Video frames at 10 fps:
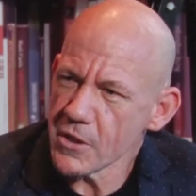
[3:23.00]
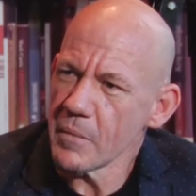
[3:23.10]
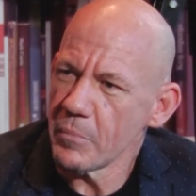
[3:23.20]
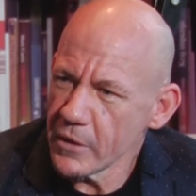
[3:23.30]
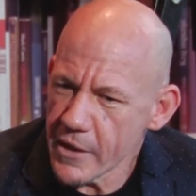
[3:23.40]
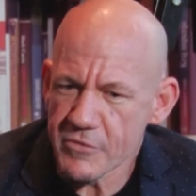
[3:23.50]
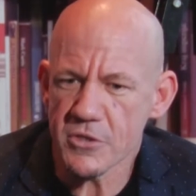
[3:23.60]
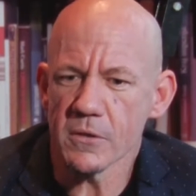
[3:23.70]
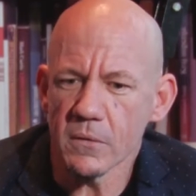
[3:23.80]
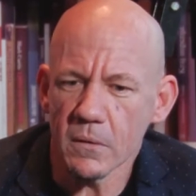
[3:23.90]
I believe,
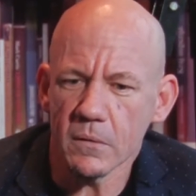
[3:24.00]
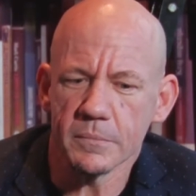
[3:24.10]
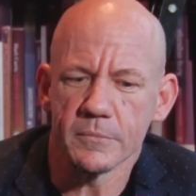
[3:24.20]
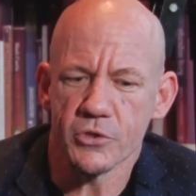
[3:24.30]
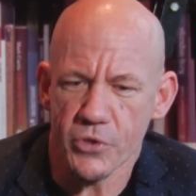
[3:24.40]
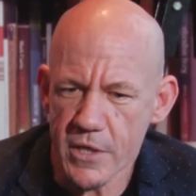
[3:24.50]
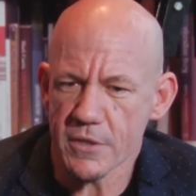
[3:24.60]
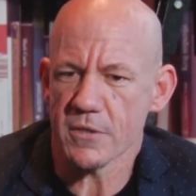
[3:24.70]
still treat